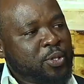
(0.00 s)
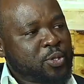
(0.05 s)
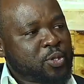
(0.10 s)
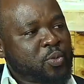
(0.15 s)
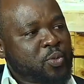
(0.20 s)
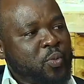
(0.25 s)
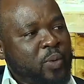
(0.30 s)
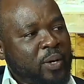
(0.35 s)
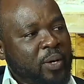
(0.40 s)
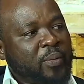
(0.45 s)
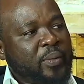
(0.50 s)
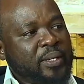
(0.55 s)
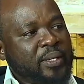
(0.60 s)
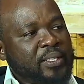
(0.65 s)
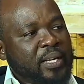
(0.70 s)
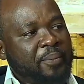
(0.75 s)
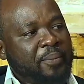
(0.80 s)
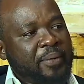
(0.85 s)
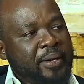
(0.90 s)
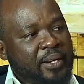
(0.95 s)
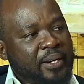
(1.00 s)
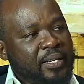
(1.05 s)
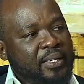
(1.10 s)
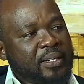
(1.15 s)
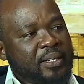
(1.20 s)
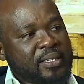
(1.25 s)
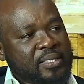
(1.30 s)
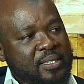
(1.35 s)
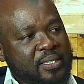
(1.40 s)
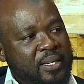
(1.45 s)
who used to work with
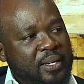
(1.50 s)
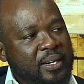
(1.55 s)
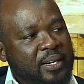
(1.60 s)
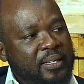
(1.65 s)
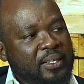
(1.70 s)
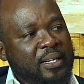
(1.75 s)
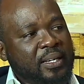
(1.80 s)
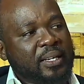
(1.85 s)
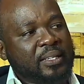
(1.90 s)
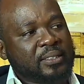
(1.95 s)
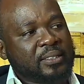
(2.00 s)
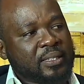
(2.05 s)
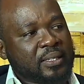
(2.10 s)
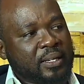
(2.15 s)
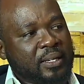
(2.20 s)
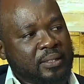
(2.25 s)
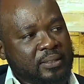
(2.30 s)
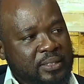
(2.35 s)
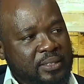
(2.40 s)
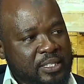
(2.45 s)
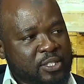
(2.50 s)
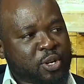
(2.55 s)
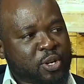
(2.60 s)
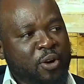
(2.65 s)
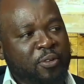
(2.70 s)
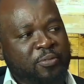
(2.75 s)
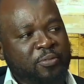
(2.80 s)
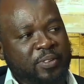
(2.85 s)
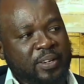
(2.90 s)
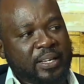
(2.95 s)
American NASA and
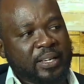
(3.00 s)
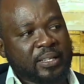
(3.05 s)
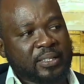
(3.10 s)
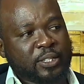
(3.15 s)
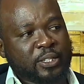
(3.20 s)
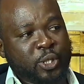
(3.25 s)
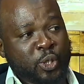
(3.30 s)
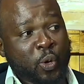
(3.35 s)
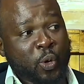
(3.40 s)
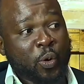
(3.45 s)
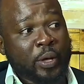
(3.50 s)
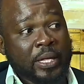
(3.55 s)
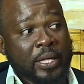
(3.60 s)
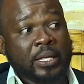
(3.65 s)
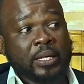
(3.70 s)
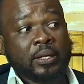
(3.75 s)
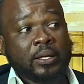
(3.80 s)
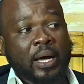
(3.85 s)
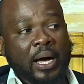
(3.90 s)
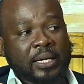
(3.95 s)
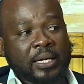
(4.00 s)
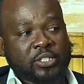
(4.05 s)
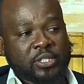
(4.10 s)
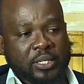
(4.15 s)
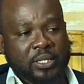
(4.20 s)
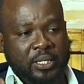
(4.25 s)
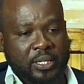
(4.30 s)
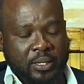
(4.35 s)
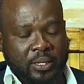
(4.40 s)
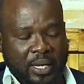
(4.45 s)
this conflict. He
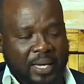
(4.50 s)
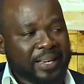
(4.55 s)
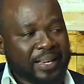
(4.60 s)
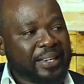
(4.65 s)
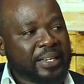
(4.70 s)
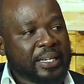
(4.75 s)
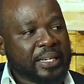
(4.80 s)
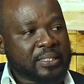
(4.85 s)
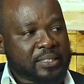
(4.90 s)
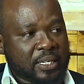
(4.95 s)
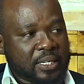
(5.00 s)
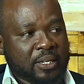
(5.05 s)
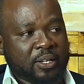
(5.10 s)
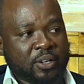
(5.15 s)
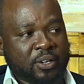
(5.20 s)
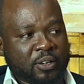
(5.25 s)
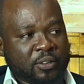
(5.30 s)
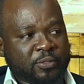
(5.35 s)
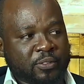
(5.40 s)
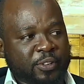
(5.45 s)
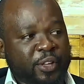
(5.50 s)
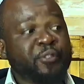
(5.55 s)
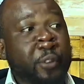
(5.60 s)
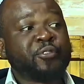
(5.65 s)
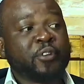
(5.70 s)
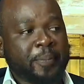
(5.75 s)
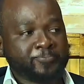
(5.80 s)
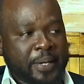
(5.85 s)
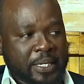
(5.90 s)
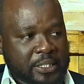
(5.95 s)
actually leaked a lot of
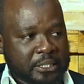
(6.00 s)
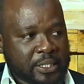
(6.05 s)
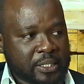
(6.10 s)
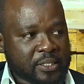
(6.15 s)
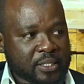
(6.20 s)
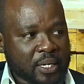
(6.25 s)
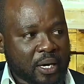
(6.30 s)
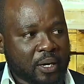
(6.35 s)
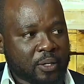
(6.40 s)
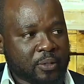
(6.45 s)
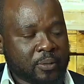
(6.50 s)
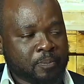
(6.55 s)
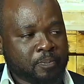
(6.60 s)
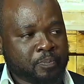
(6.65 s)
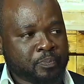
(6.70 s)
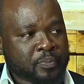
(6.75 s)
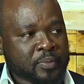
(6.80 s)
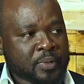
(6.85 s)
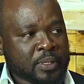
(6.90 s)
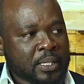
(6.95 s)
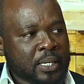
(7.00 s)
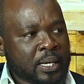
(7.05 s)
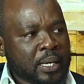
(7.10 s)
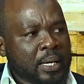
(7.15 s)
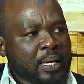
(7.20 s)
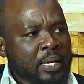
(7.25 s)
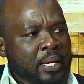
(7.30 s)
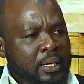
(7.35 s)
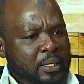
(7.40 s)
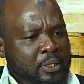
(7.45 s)
information out.
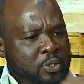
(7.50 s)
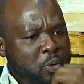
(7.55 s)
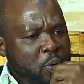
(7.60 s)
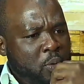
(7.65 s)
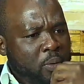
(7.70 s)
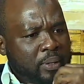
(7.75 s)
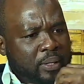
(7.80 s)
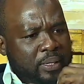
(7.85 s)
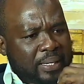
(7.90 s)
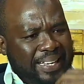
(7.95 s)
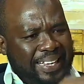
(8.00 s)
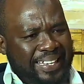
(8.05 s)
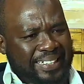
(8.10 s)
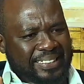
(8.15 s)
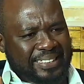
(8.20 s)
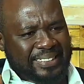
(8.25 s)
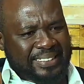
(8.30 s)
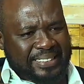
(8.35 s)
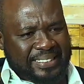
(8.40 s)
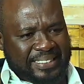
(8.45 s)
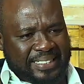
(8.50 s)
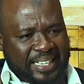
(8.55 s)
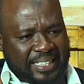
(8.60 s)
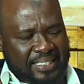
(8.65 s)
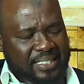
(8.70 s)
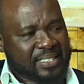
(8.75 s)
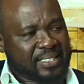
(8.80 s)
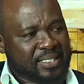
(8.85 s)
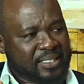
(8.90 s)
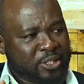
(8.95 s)
So in
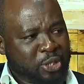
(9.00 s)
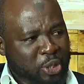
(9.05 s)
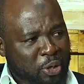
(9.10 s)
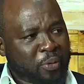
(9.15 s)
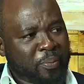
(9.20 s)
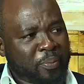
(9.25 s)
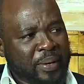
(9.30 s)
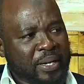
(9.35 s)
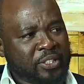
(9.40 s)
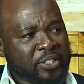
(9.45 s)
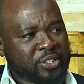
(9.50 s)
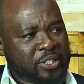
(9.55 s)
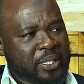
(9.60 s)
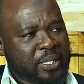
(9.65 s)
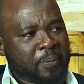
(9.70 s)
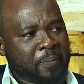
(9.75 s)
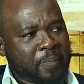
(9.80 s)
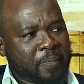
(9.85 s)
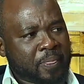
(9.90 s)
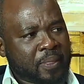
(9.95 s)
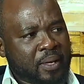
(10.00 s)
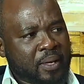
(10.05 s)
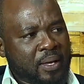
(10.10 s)
that documentary,